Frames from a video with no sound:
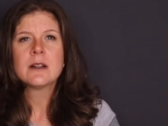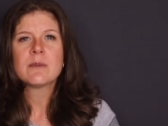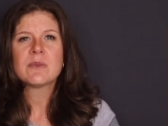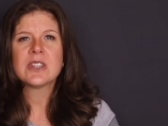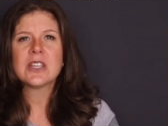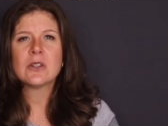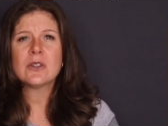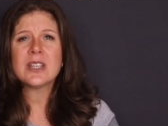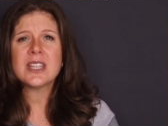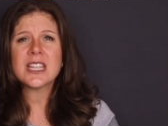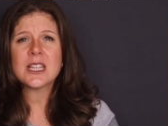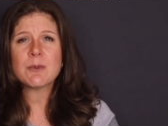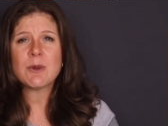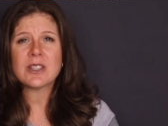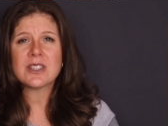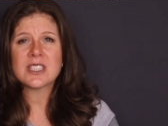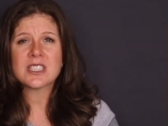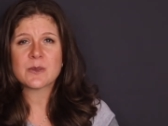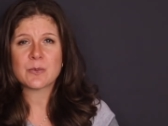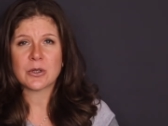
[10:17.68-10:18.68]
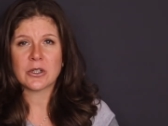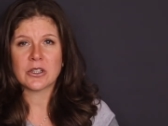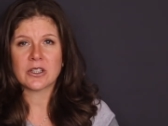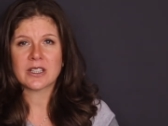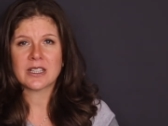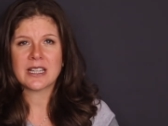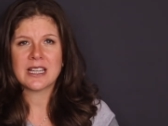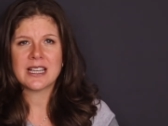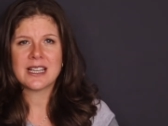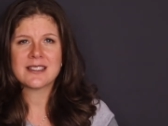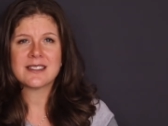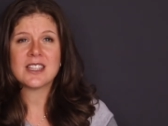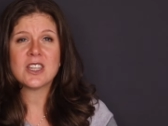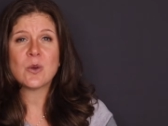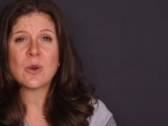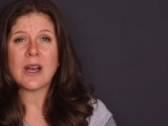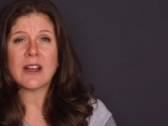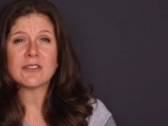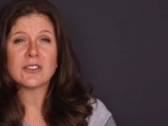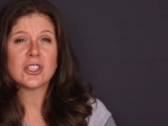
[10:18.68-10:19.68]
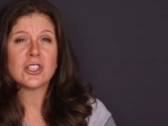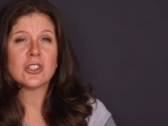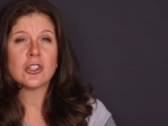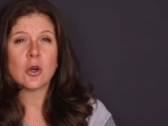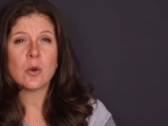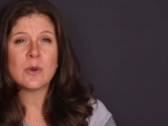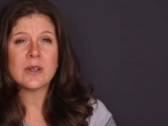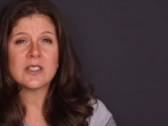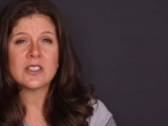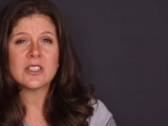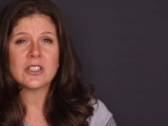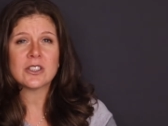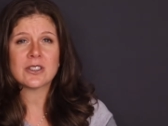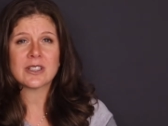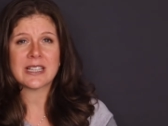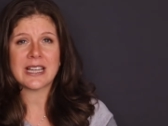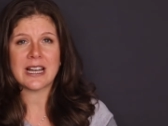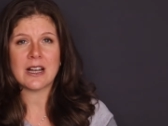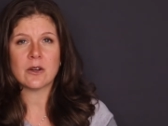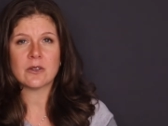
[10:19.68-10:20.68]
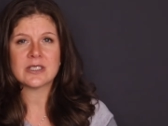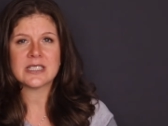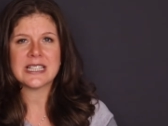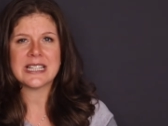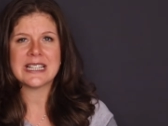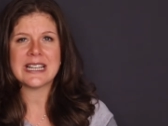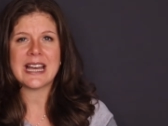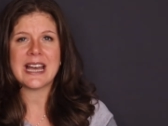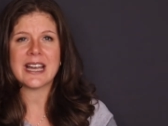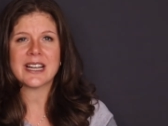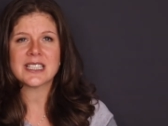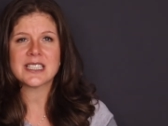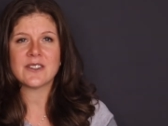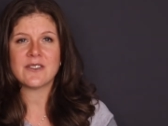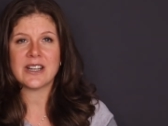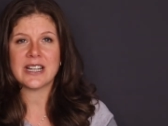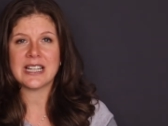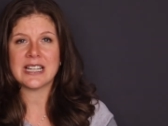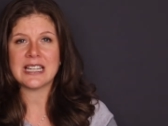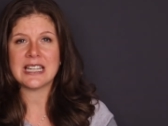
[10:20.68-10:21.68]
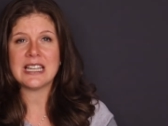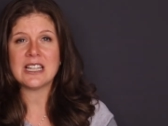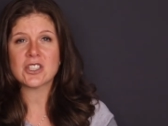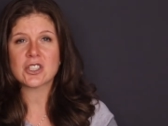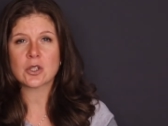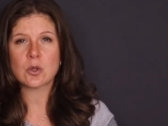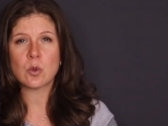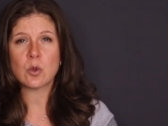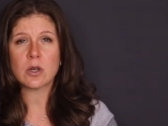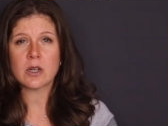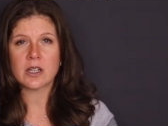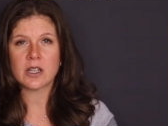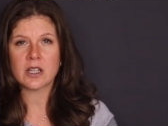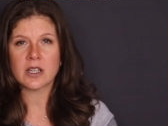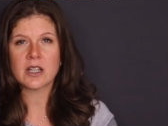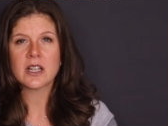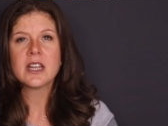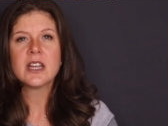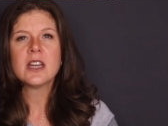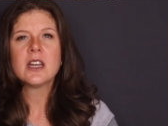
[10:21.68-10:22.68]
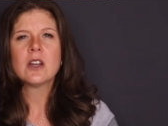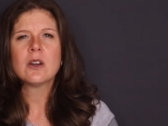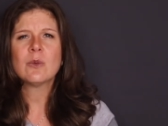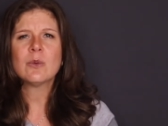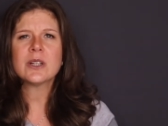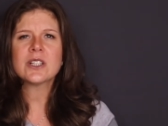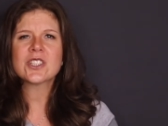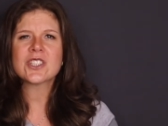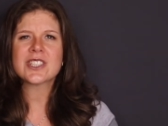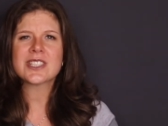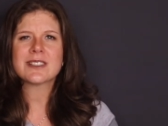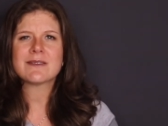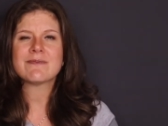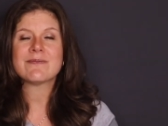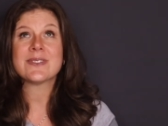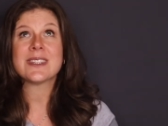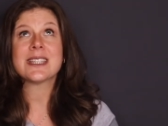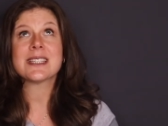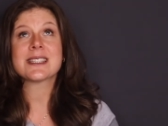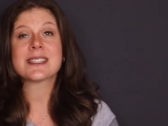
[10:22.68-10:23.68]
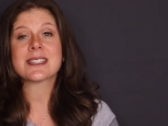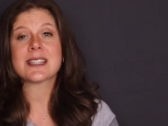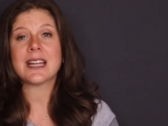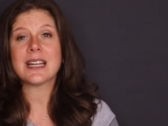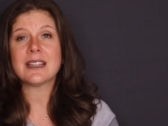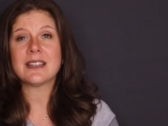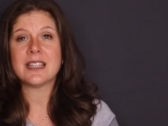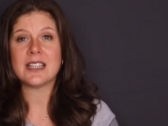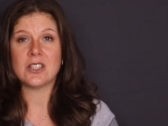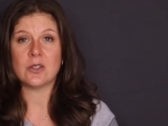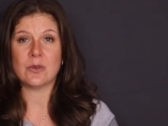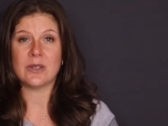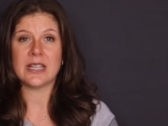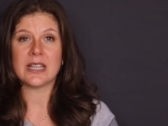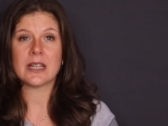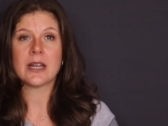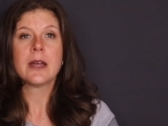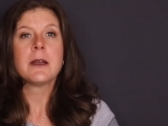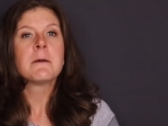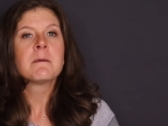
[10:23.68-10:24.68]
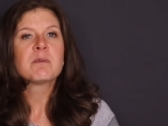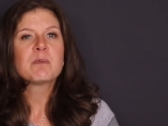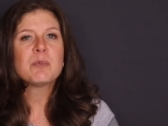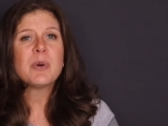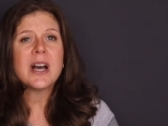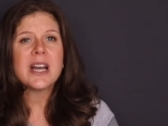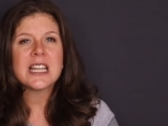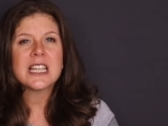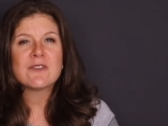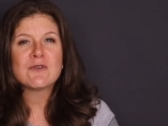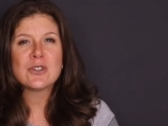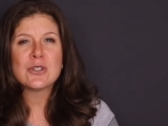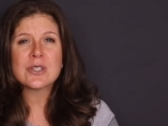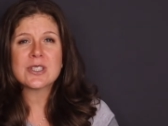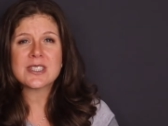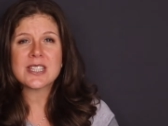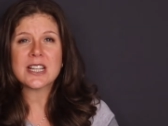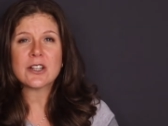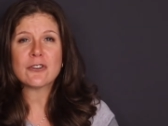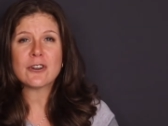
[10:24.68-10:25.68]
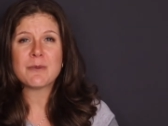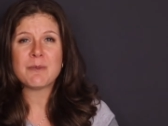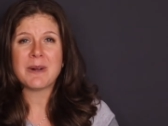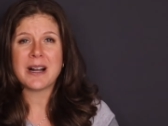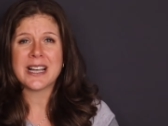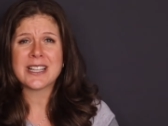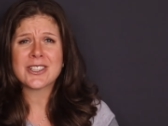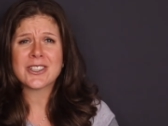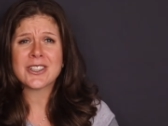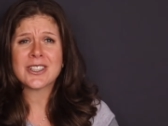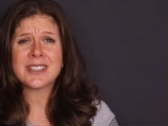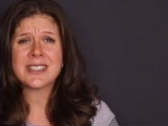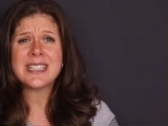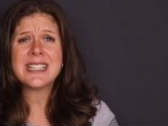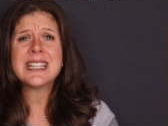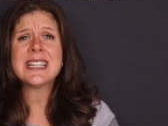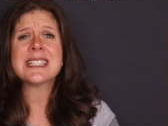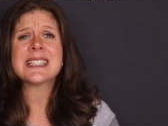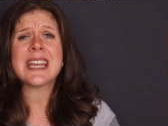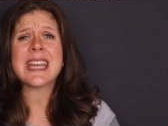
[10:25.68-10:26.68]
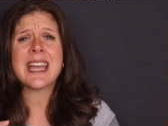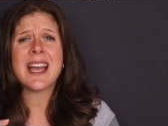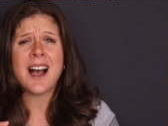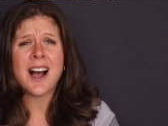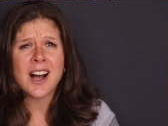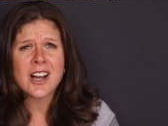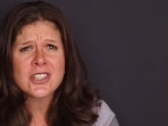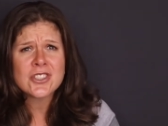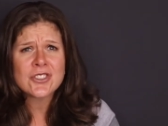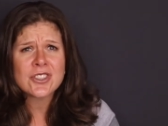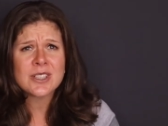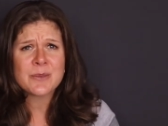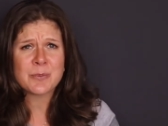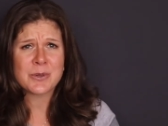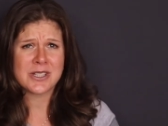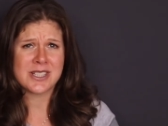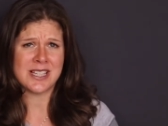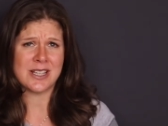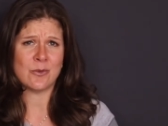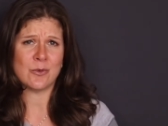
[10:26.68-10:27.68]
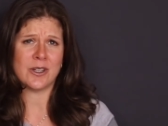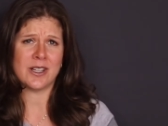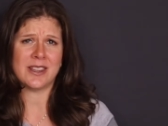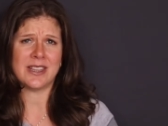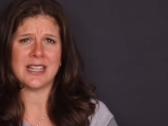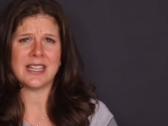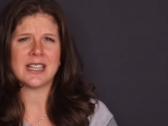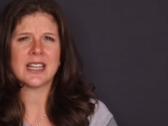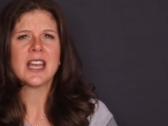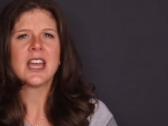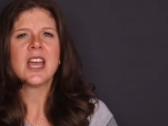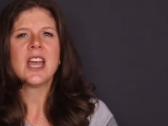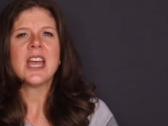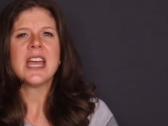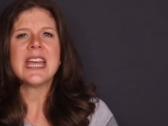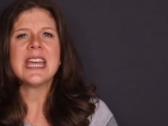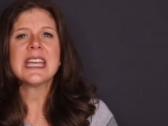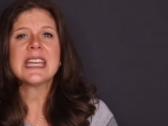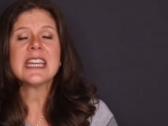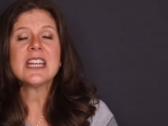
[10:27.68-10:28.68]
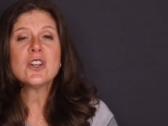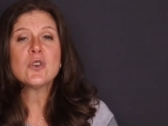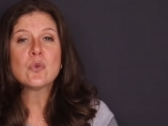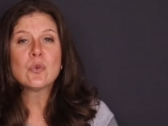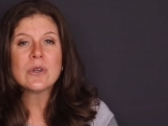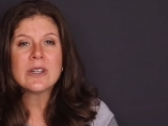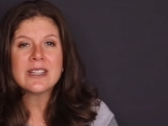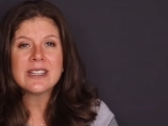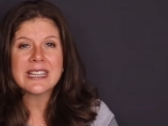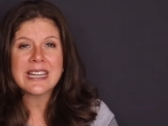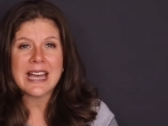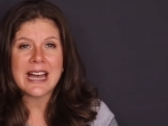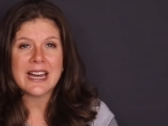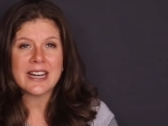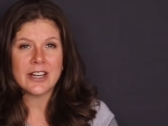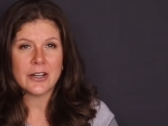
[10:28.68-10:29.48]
The only thing about this perk is that you have to go into your account and activate it each quarter, which is slightly annoying. But if you just set a reminder, then it is 100% worth it. It can really add